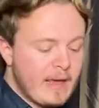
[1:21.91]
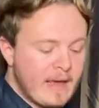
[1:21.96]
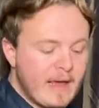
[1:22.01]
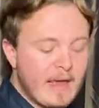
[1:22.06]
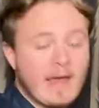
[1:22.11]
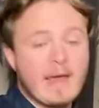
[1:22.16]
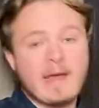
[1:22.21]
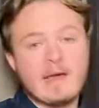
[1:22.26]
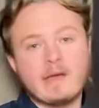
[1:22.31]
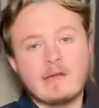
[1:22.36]

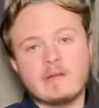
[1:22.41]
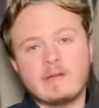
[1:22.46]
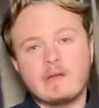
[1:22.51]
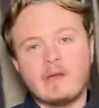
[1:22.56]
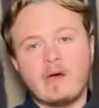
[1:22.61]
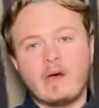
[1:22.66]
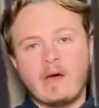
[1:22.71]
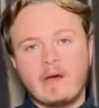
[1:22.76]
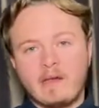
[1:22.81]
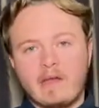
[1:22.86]
and
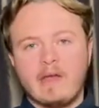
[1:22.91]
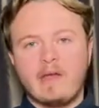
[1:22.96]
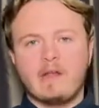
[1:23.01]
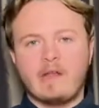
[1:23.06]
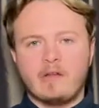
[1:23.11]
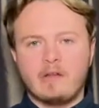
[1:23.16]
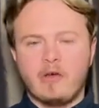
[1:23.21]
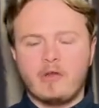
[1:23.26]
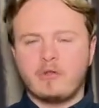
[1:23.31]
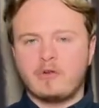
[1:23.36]
again,
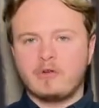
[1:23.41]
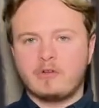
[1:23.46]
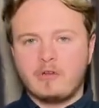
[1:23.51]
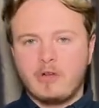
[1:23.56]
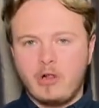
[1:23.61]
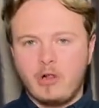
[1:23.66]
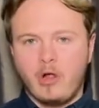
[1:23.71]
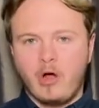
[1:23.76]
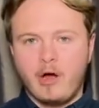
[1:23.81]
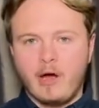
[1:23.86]
another
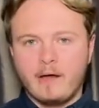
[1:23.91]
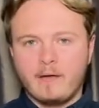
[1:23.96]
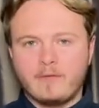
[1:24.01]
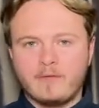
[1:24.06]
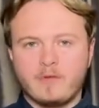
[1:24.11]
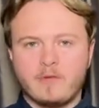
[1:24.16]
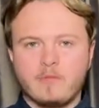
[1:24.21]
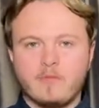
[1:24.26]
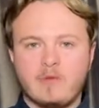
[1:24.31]
cloth,